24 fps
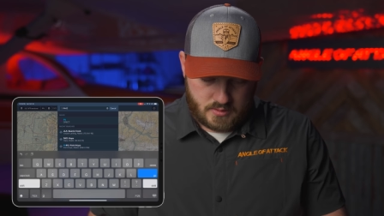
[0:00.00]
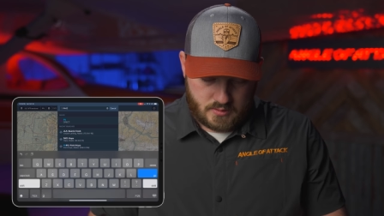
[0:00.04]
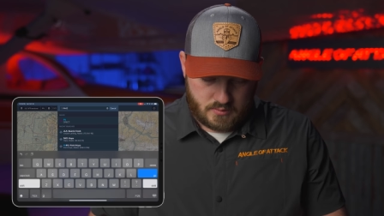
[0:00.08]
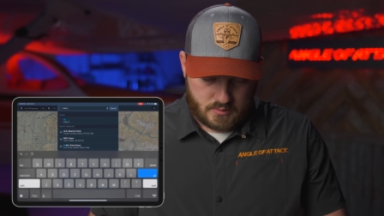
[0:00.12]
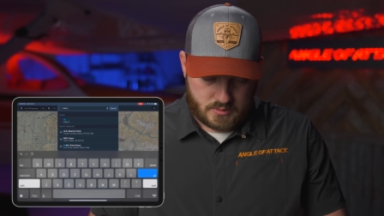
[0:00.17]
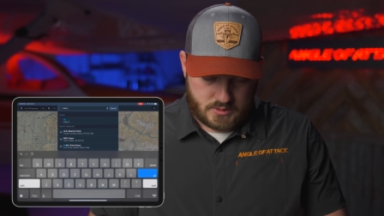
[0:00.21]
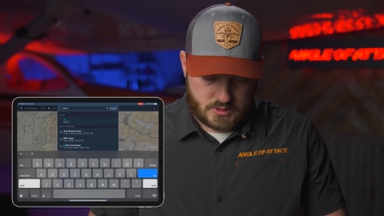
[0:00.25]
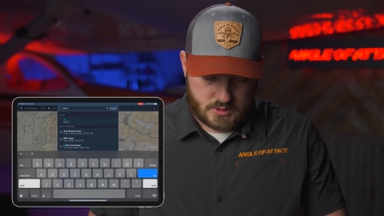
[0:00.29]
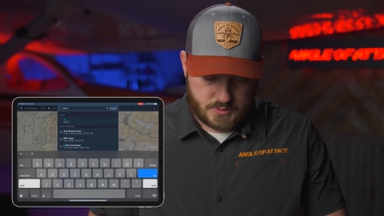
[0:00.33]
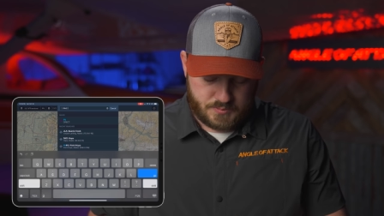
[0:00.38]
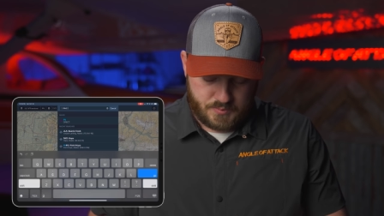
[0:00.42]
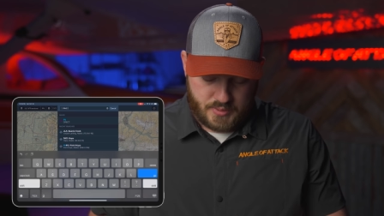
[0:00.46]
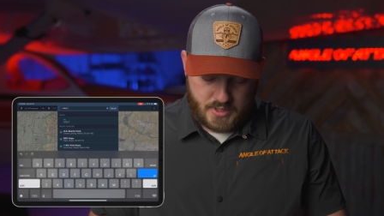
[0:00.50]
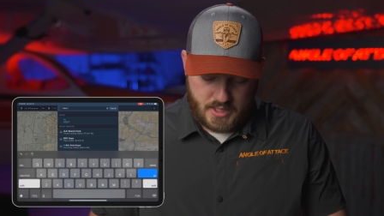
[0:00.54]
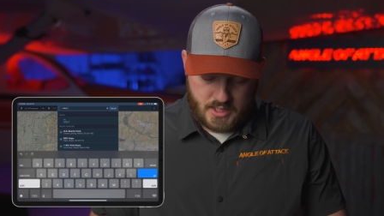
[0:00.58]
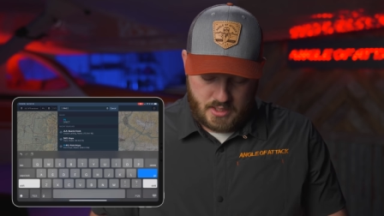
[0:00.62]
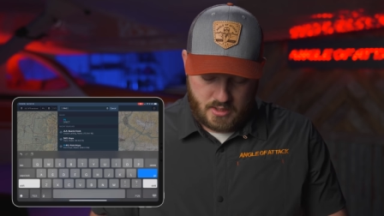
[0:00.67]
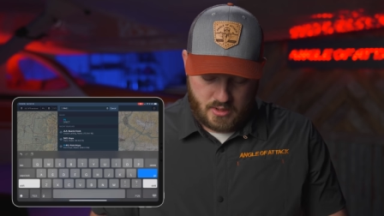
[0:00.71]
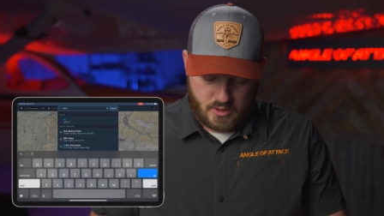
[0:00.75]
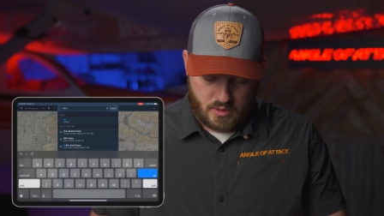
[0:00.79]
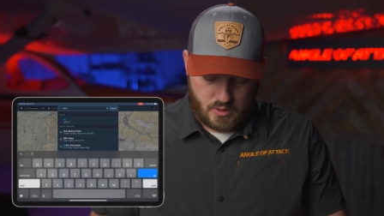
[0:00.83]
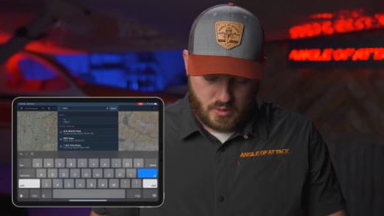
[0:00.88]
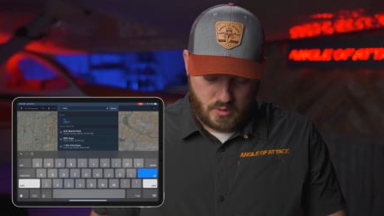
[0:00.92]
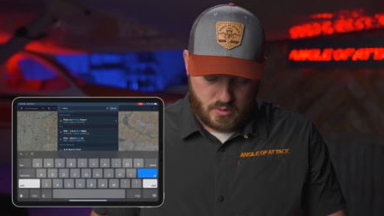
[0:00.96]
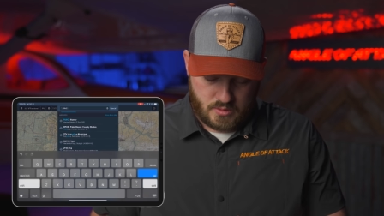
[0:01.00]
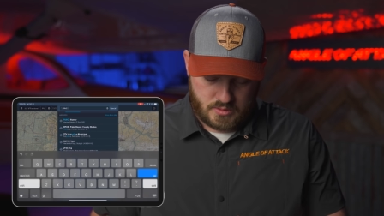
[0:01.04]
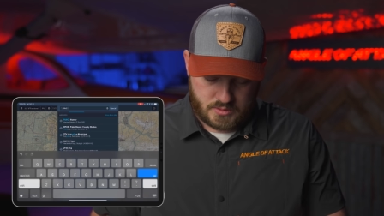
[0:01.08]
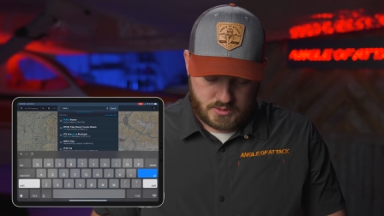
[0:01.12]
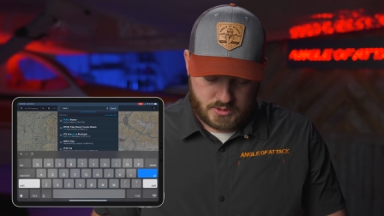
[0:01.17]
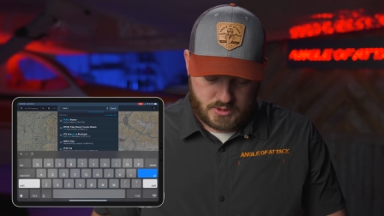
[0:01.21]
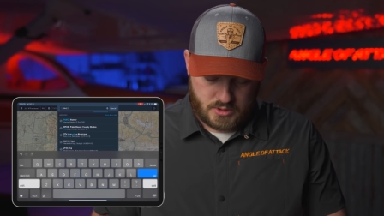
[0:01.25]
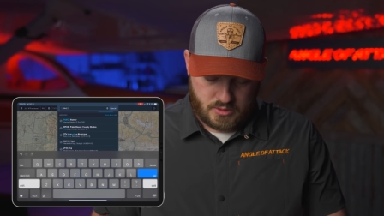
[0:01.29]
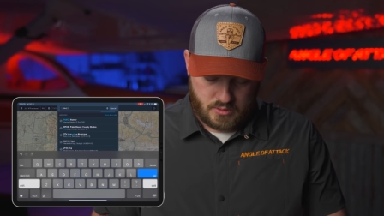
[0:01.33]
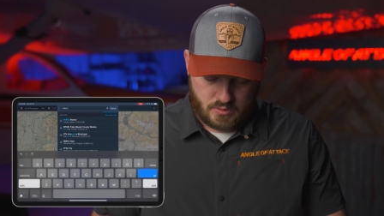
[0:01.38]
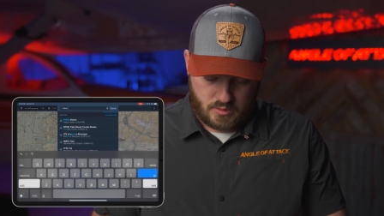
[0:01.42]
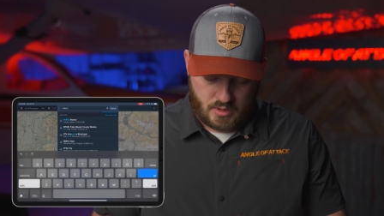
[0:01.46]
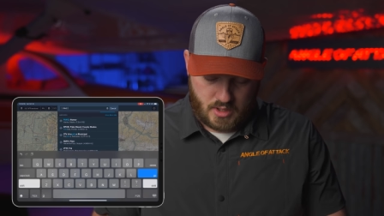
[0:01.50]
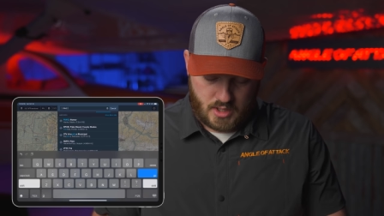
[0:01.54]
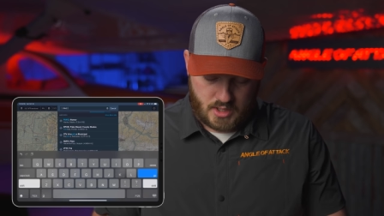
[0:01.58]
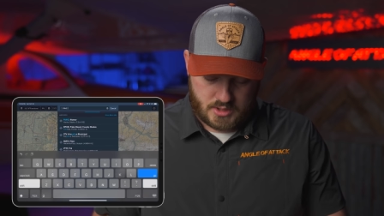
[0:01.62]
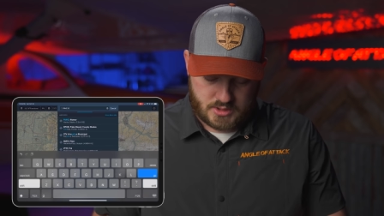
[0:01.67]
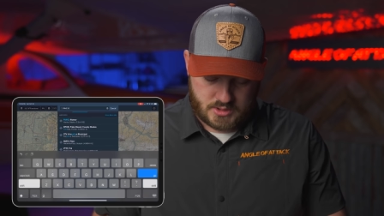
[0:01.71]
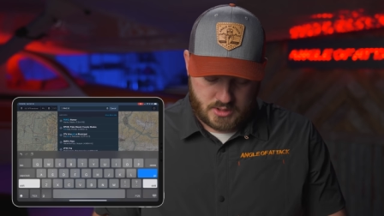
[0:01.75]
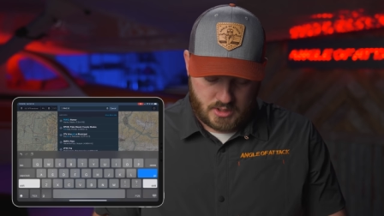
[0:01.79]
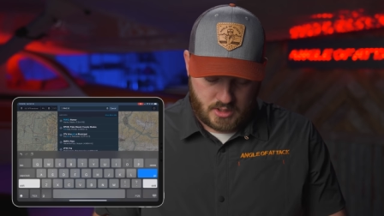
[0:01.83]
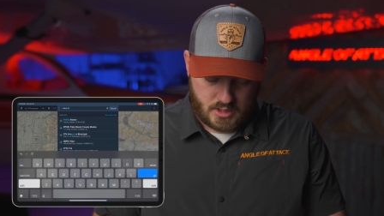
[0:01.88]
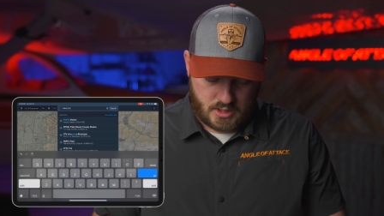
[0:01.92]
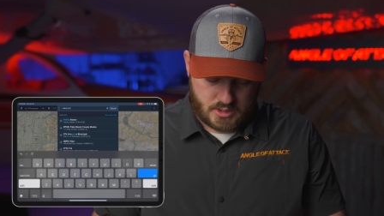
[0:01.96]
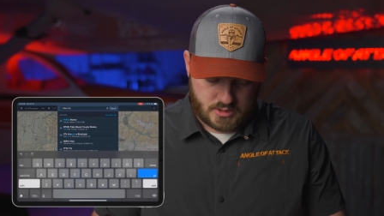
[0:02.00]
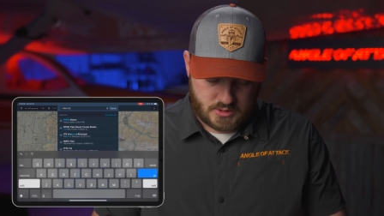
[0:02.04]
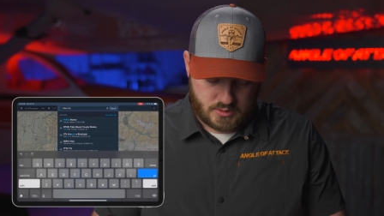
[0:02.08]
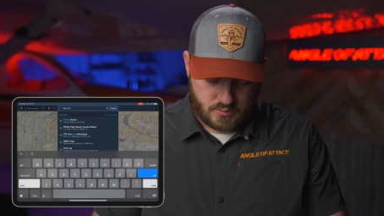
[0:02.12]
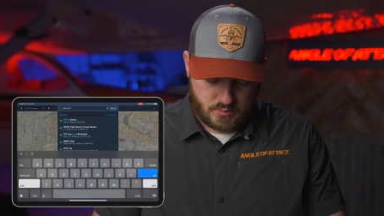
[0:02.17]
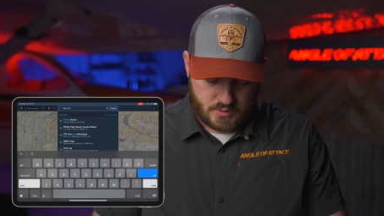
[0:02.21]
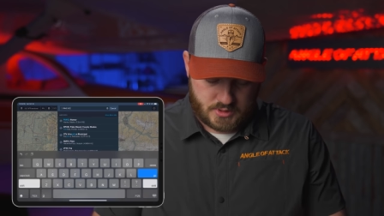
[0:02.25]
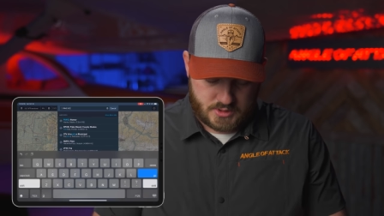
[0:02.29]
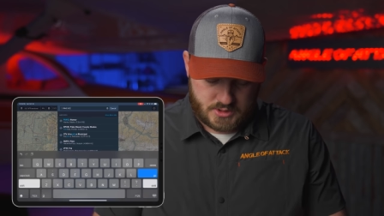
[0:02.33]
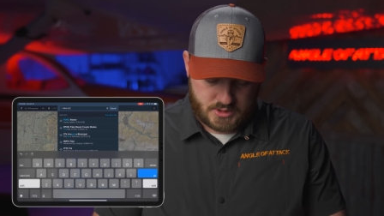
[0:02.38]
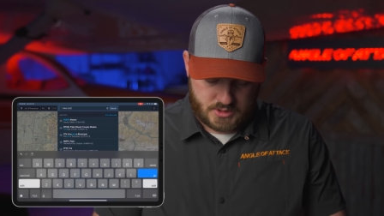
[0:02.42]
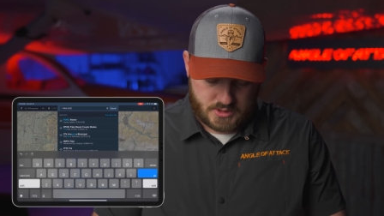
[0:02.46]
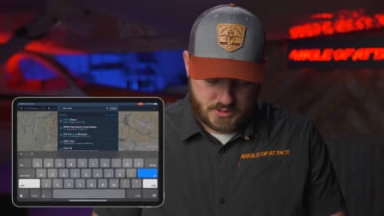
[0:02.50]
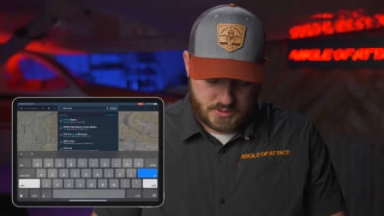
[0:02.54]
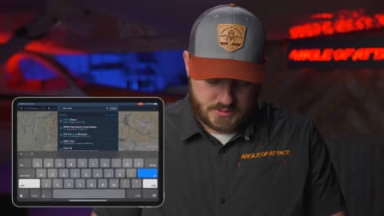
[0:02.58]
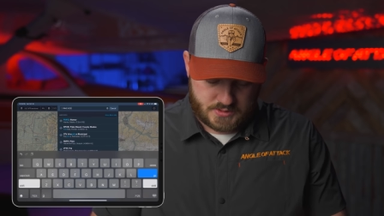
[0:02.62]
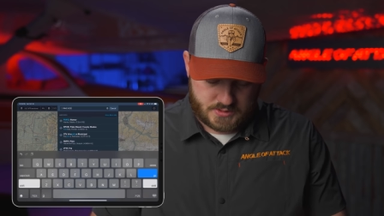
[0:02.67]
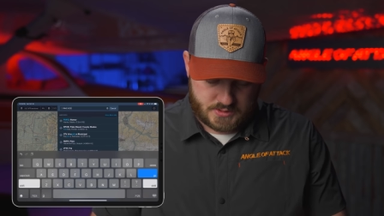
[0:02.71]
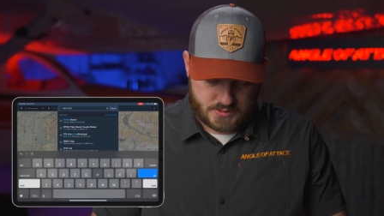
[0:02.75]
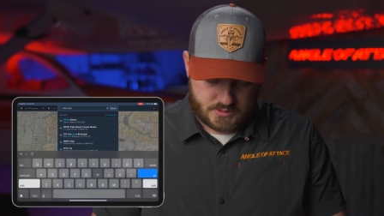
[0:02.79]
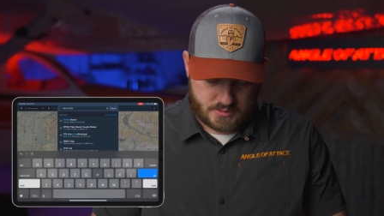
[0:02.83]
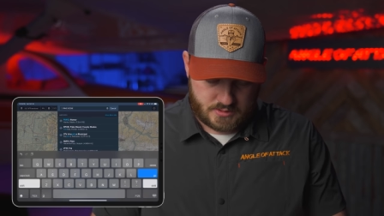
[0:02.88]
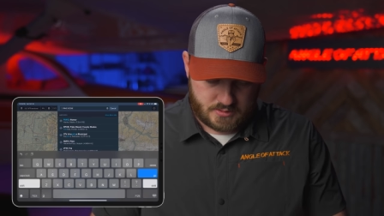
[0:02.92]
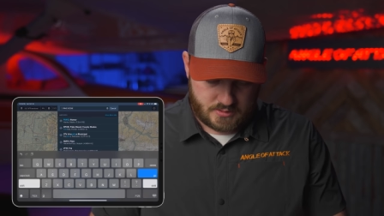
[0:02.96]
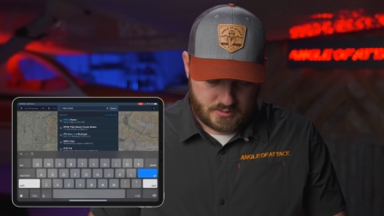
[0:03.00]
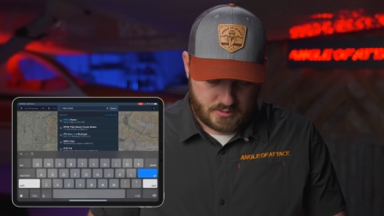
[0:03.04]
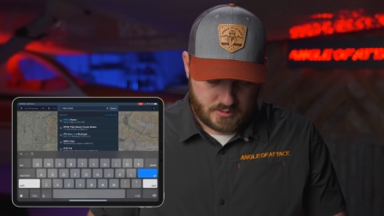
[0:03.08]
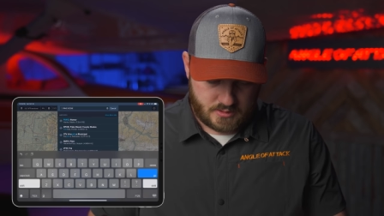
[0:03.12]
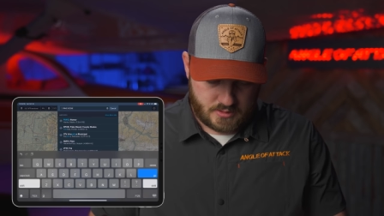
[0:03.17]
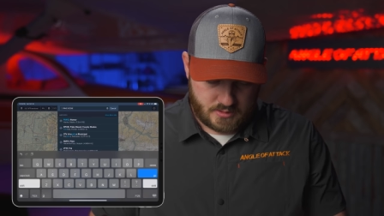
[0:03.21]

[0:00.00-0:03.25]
which is PAHO, to Oshkosh, which is